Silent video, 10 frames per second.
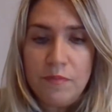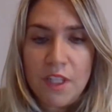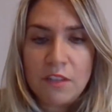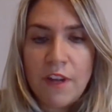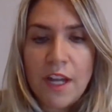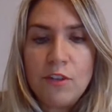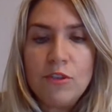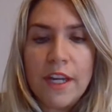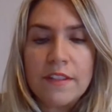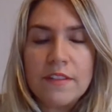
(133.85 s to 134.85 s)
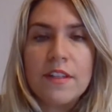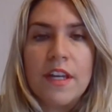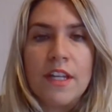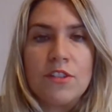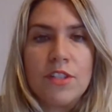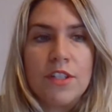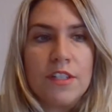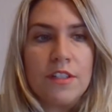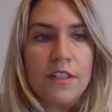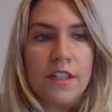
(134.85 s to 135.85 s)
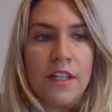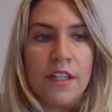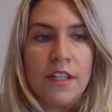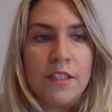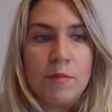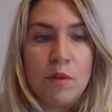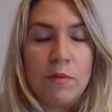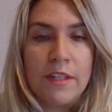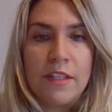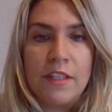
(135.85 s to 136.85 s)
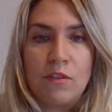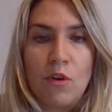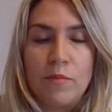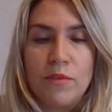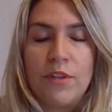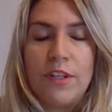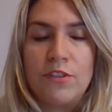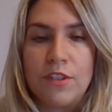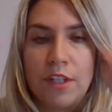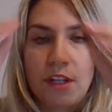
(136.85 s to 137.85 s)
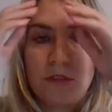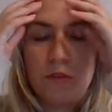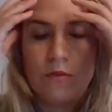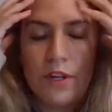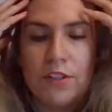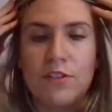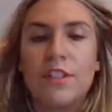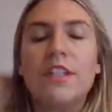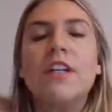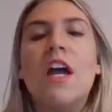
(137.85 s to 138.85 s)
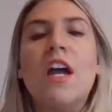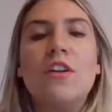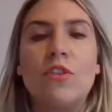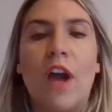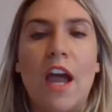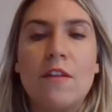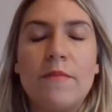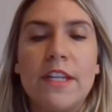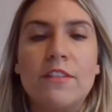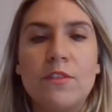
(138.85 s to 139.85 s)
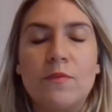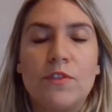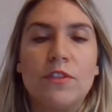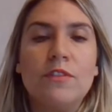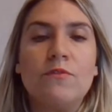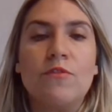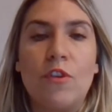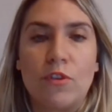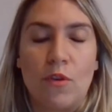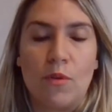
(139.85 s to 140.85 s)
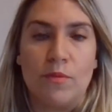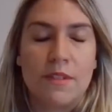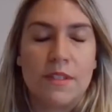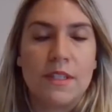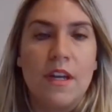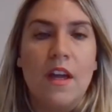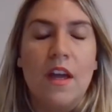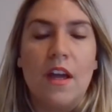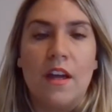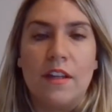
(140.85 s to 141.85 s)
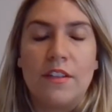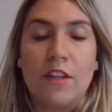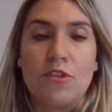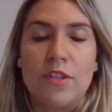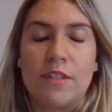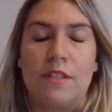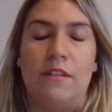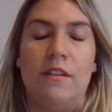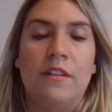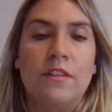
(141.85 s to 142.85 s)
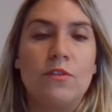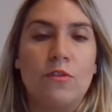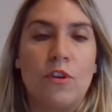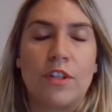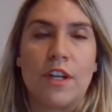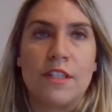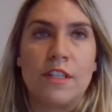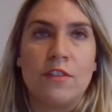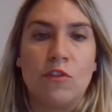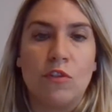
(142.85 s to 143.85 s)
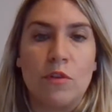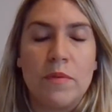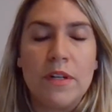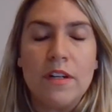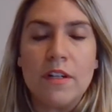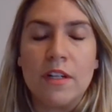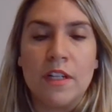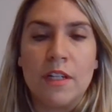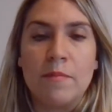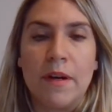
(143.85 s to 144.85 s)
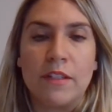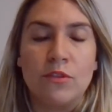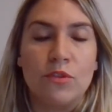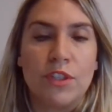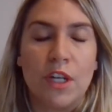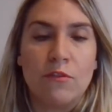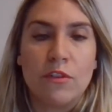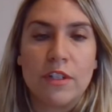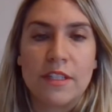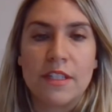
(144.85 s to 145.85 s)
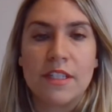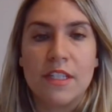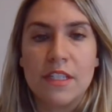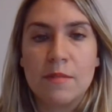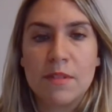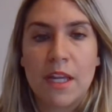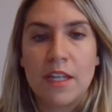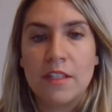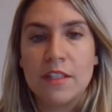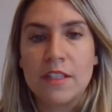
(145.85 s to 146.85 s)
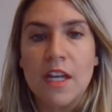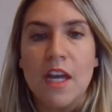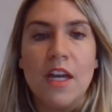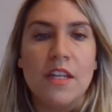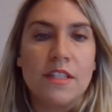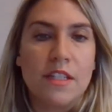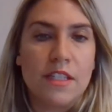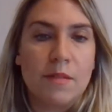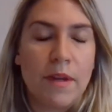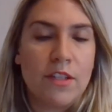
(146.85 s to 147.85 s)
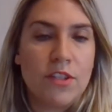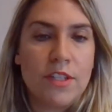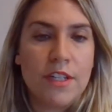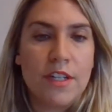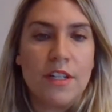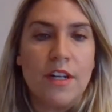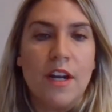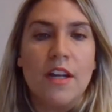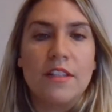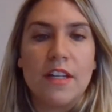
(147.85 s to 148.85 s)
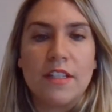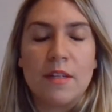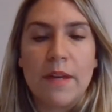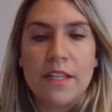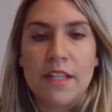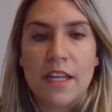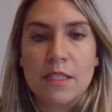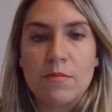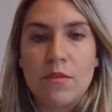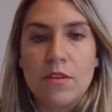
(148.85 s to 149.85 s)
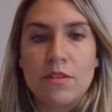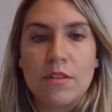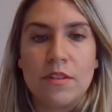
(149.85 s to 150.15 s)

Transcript: when you get to engineering diploma in computer engineering and software engineering, you have many different work options. And not just you work as a developer, but you can work as a systems analyst, system engineer, database expert,